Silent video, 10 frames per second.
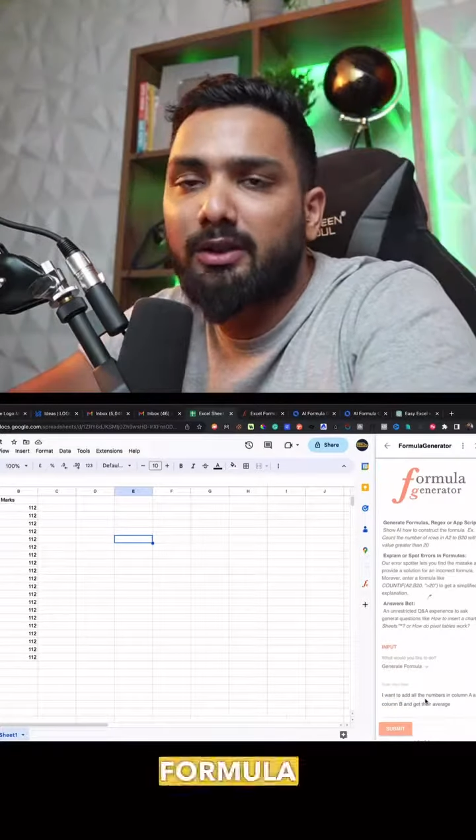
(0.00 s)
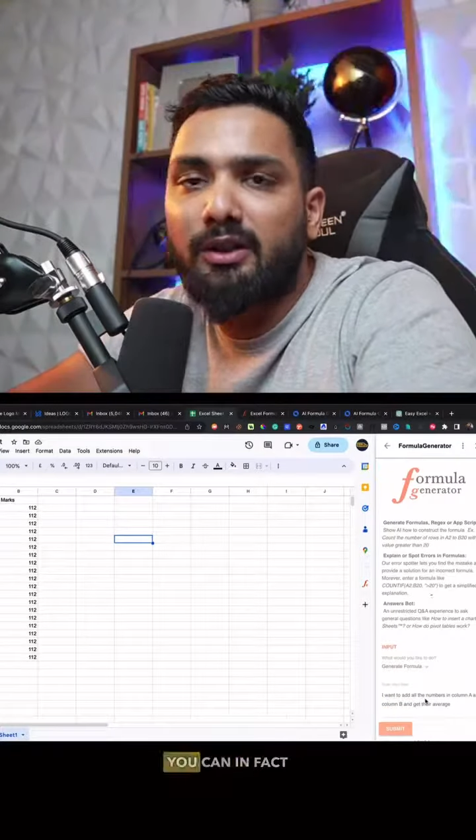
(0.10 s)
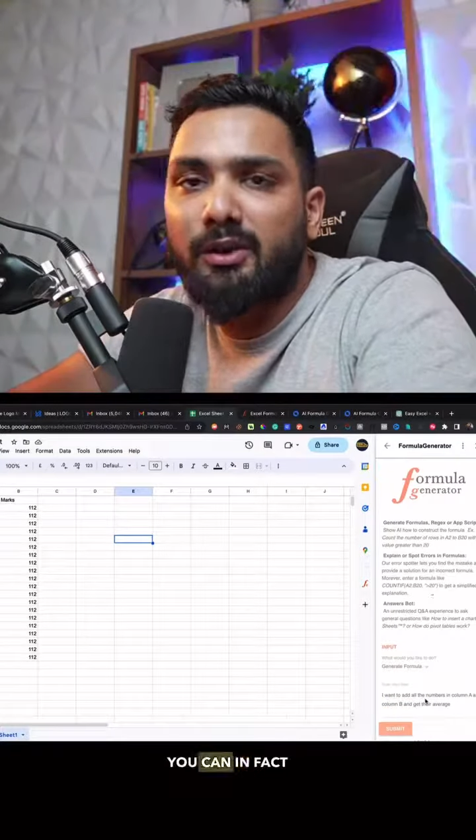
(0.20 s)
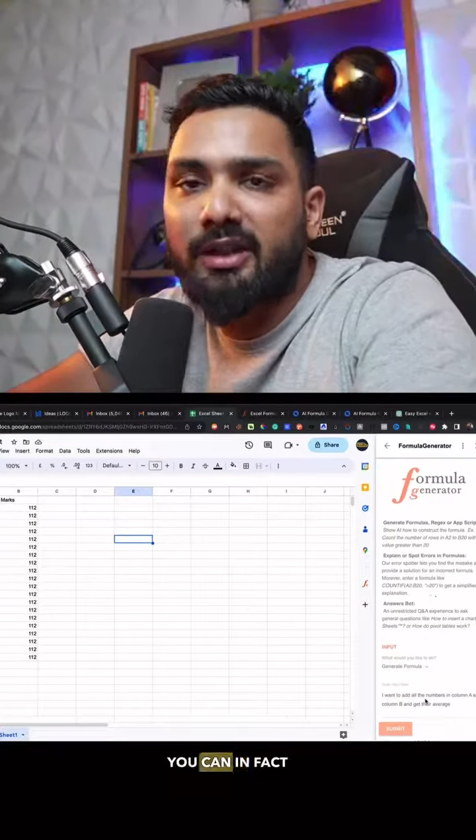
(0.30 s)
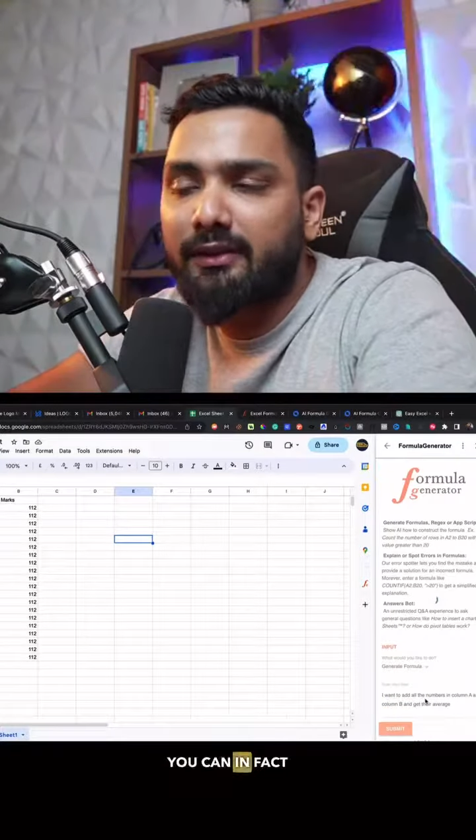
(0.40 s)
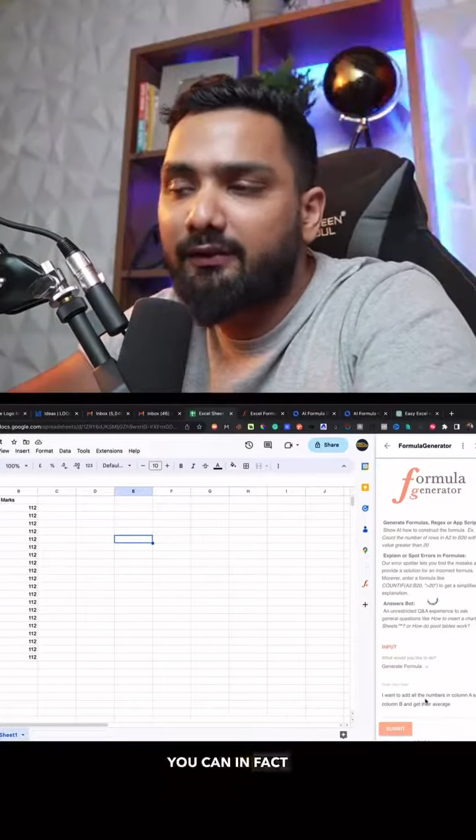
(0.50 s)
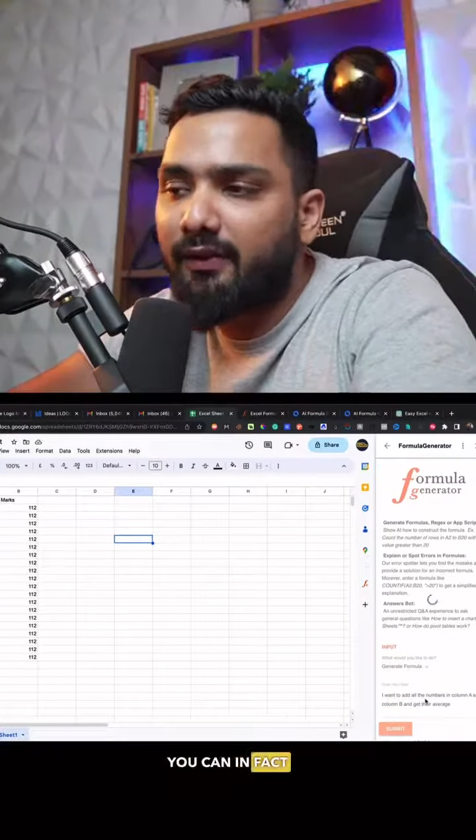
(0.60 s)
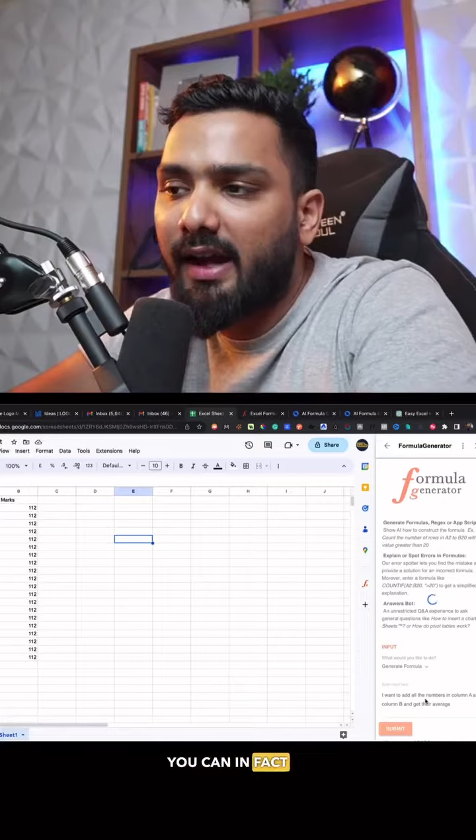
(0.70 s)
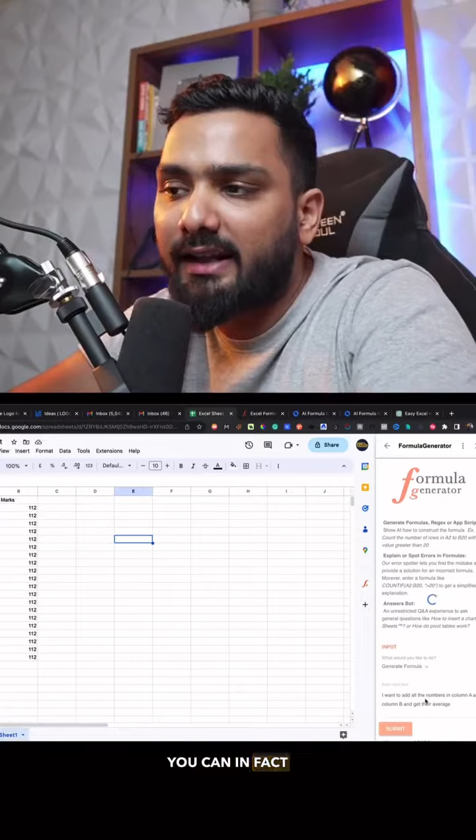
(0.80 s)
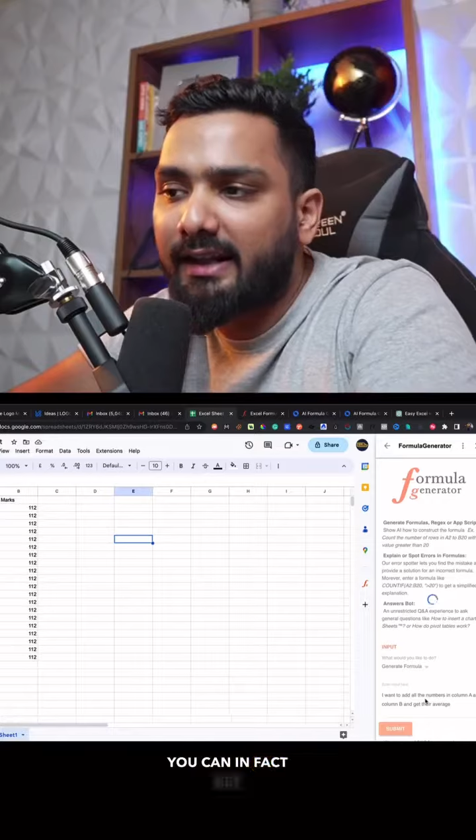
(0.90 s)
you can in
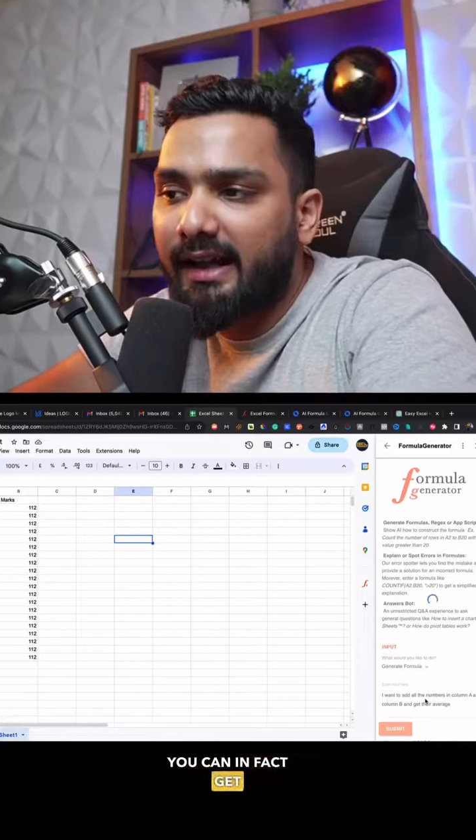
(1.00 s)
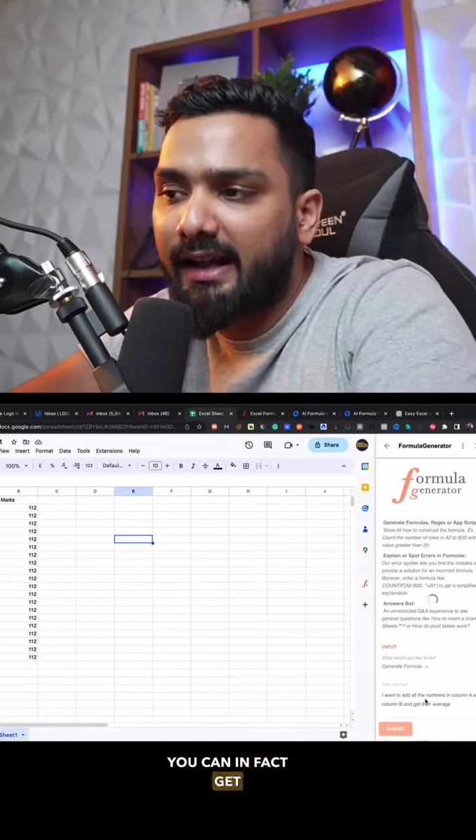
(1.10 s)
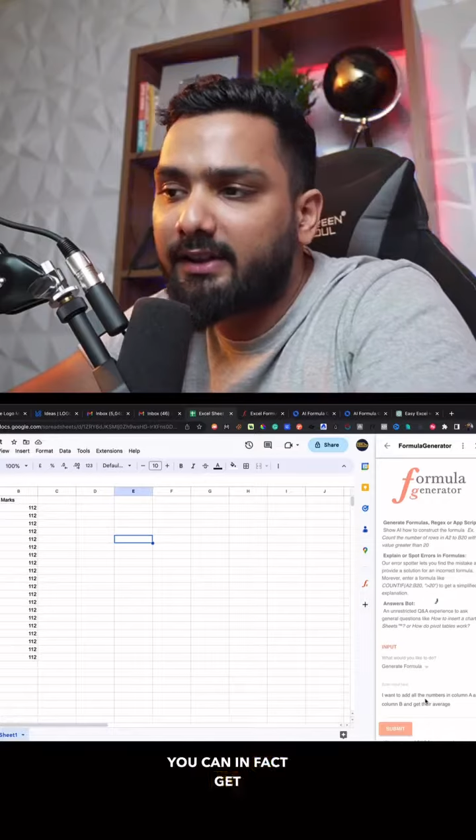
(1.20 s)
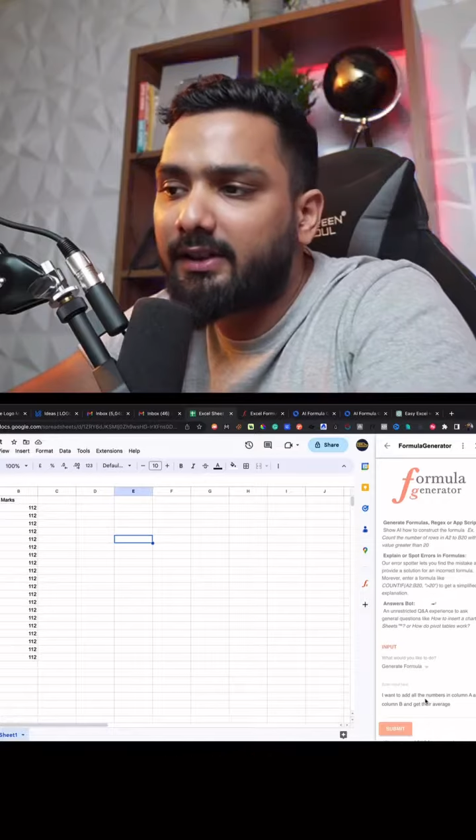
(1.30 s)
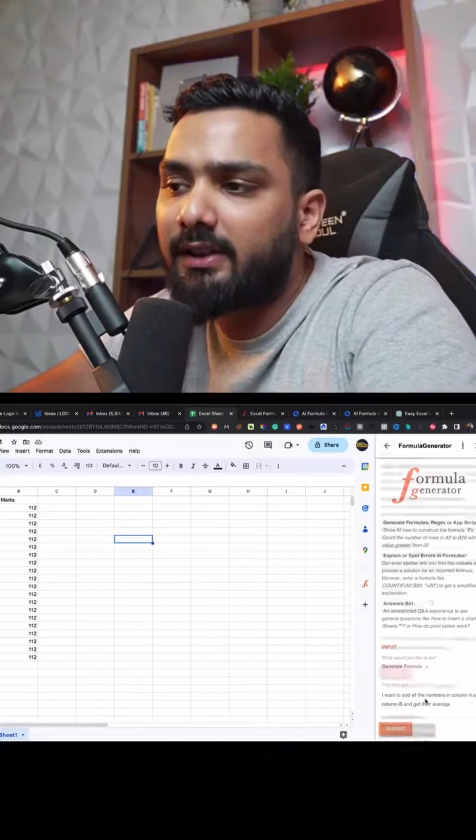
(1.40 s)
fact get